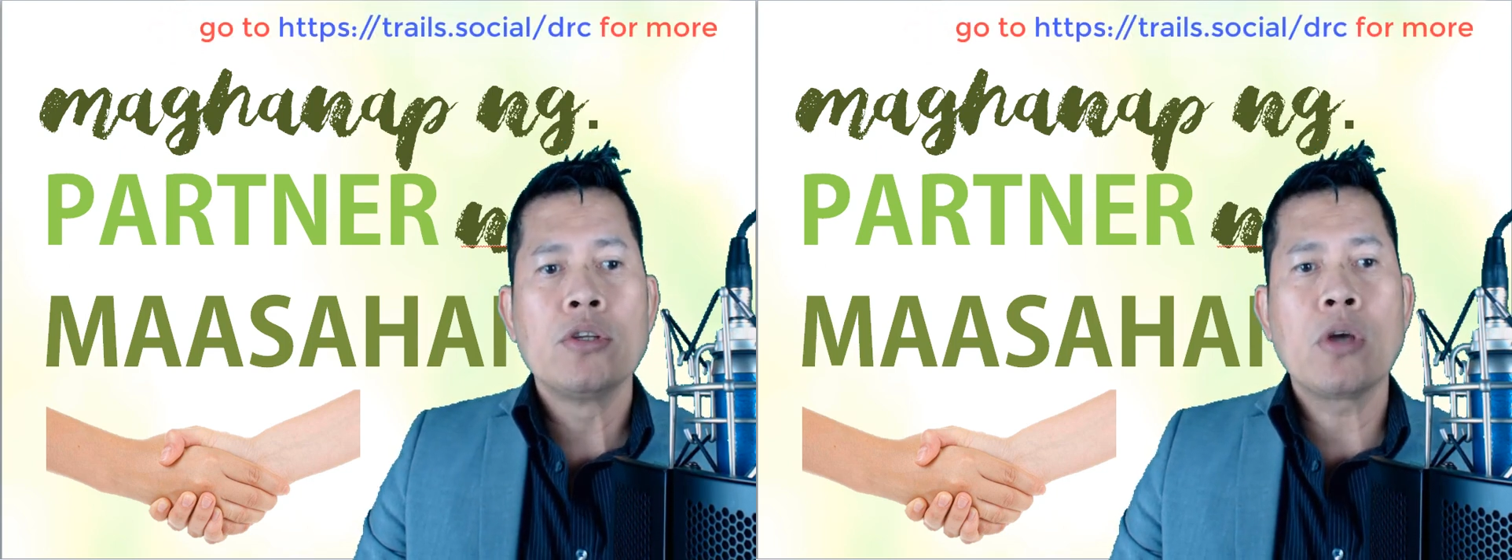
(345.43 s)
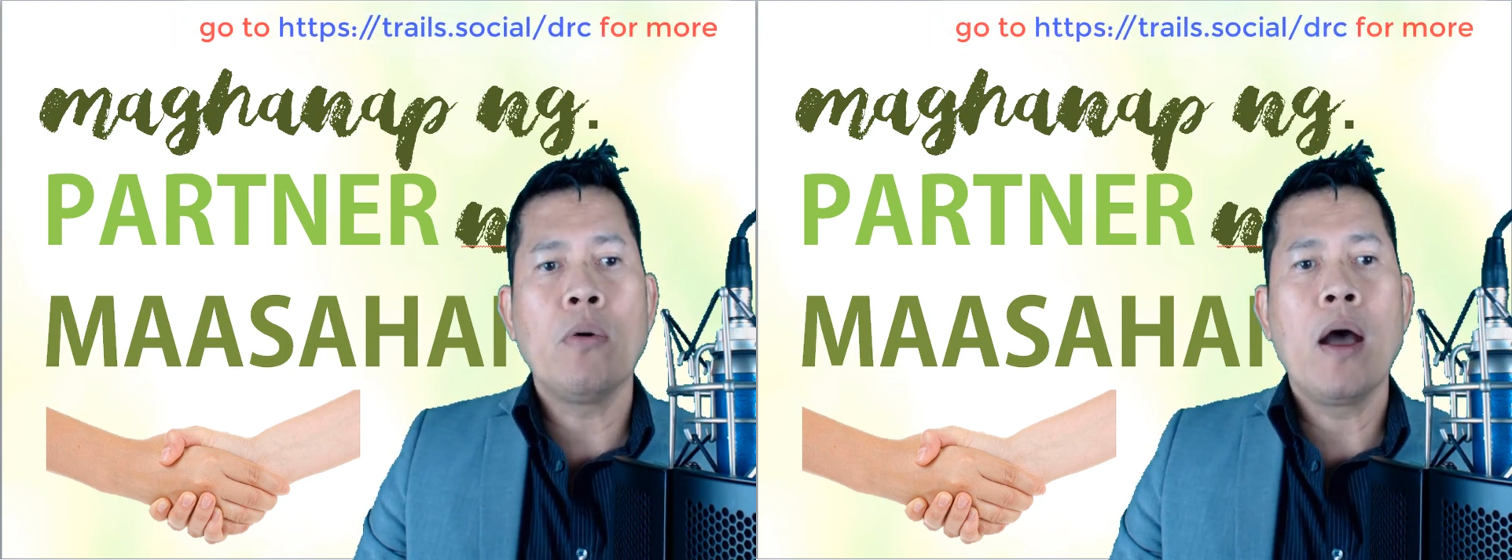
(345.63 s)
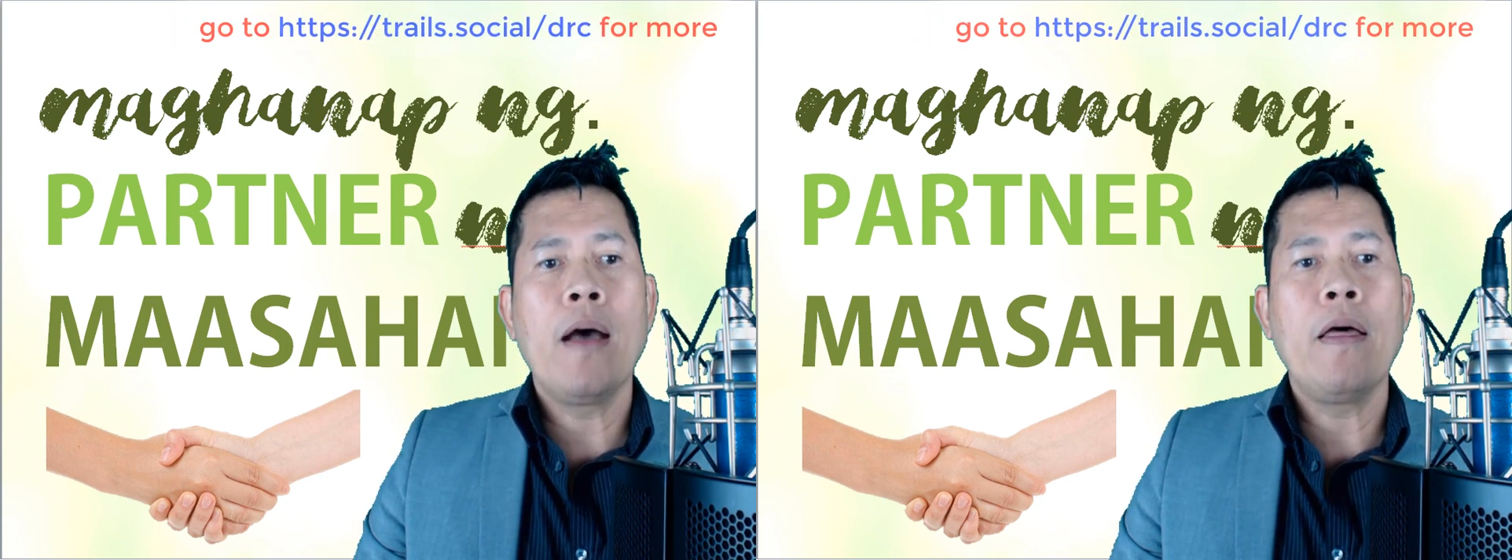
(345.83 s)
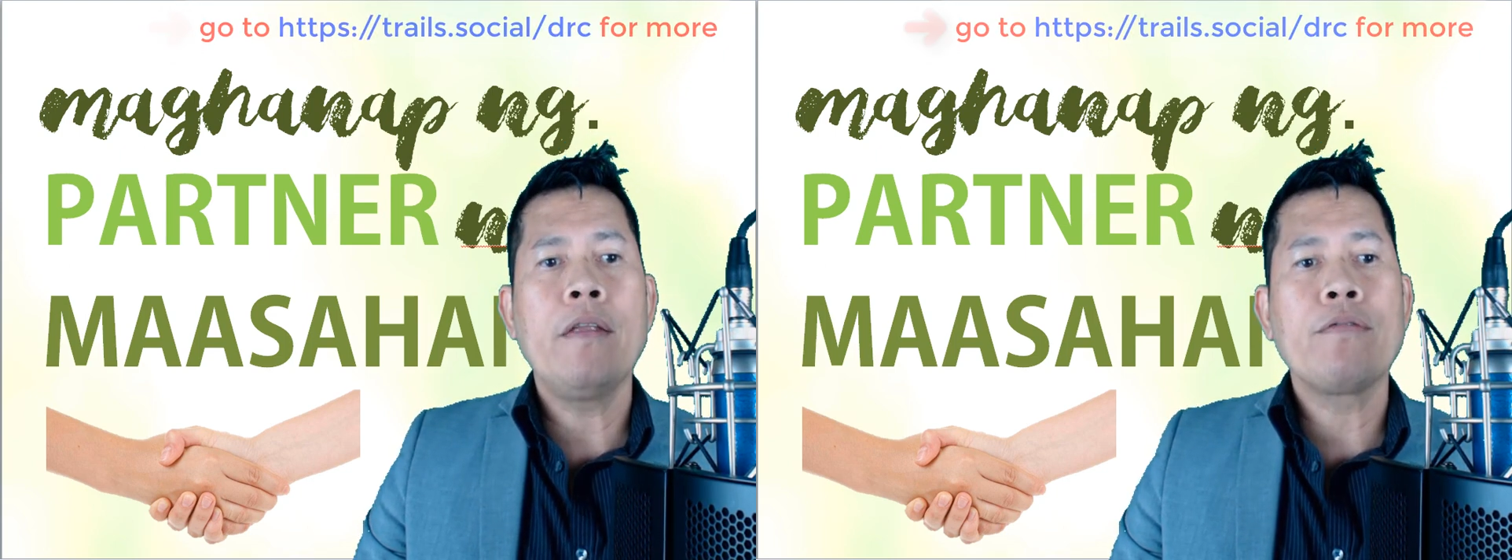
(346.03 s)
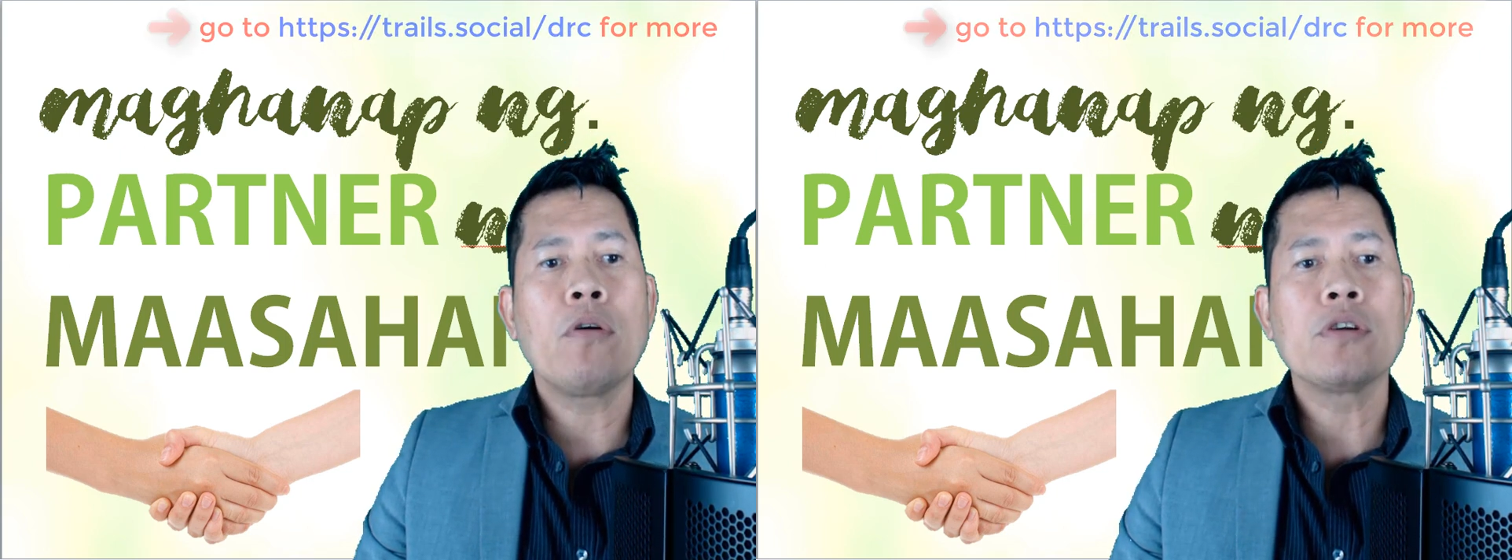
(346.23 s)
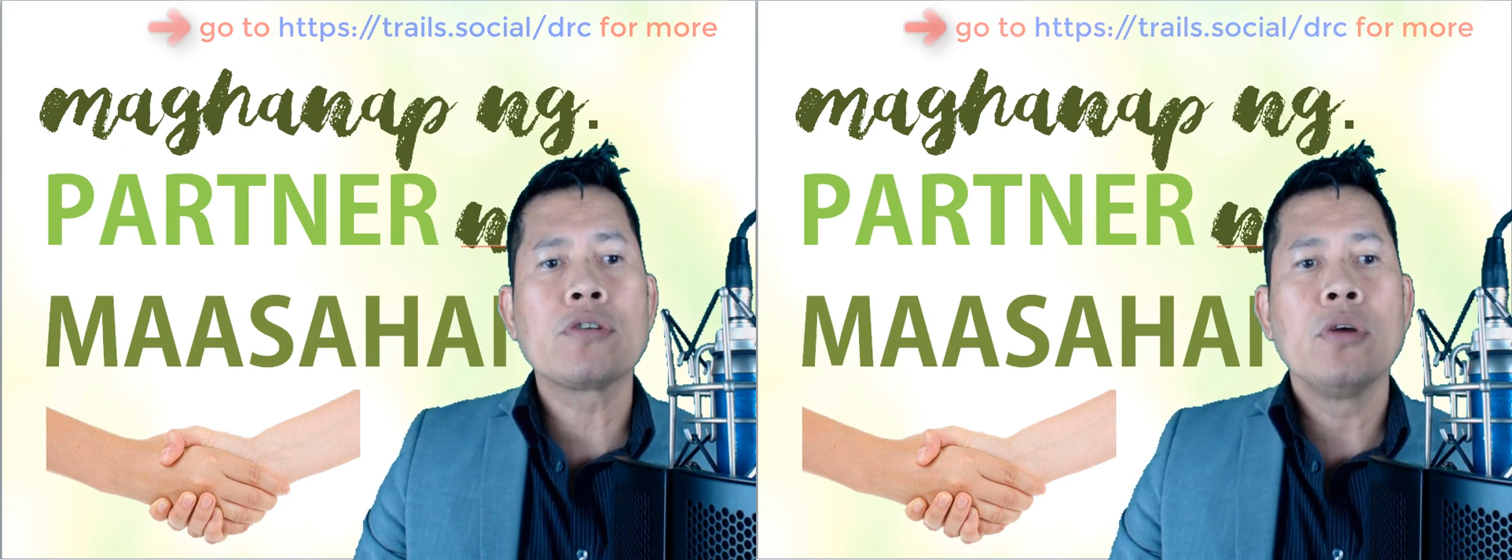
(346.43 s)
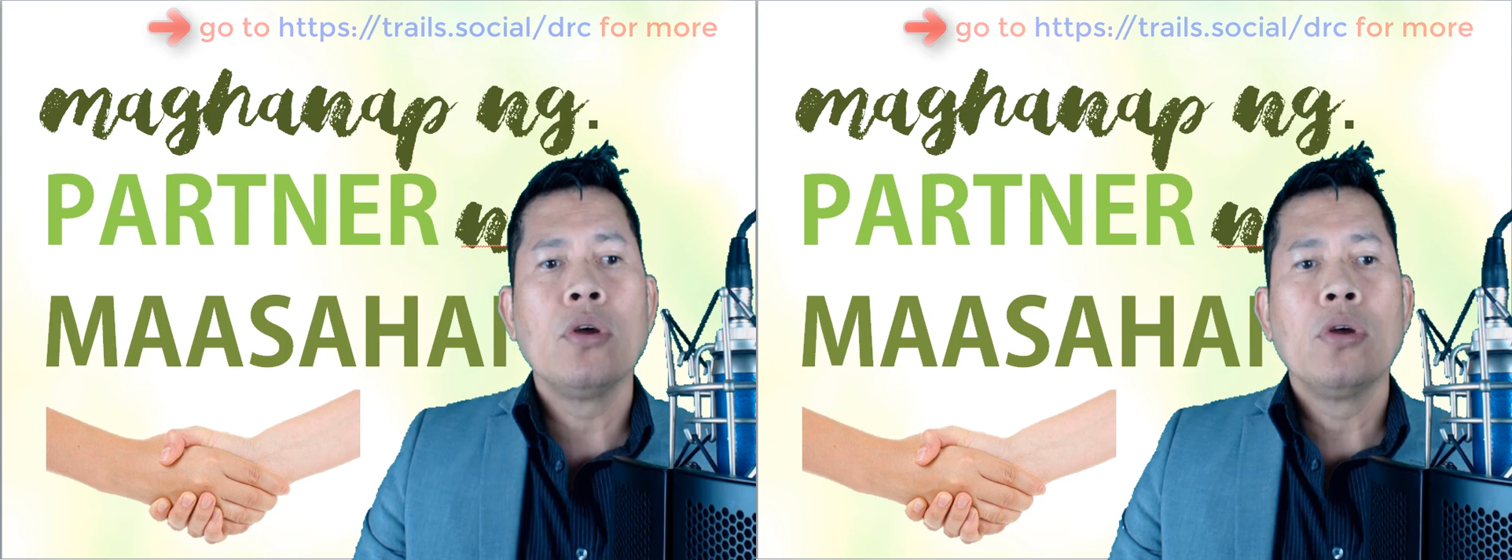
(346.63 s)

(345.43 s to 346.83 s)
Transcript: So and of course,